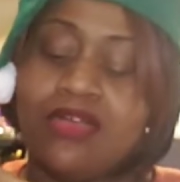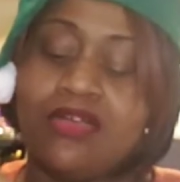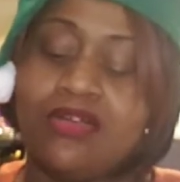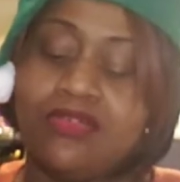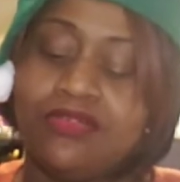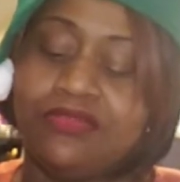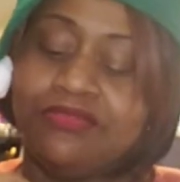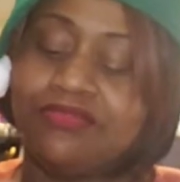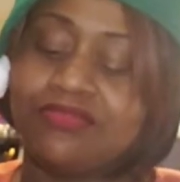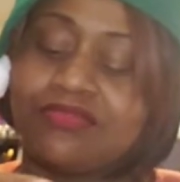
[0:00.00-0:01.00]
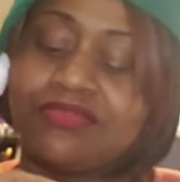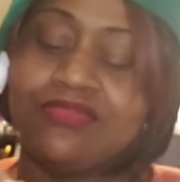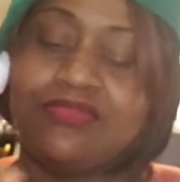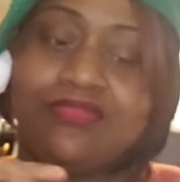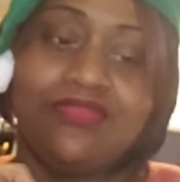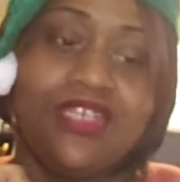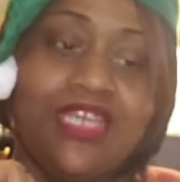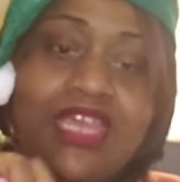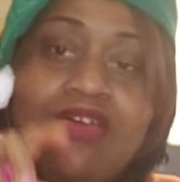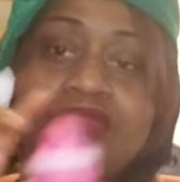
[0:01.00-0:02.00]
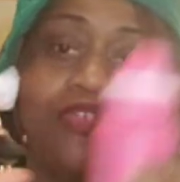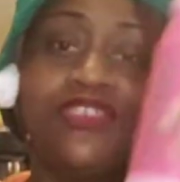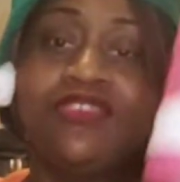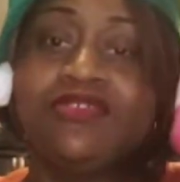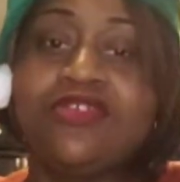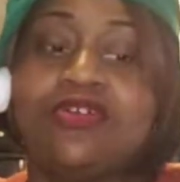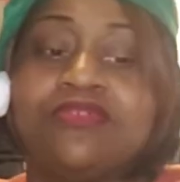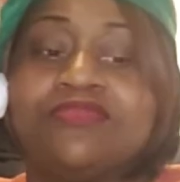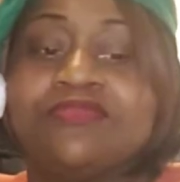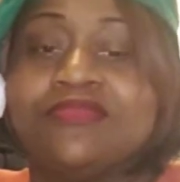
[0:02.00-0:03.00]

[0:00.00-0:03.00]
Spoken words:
Oh, that water's so cold.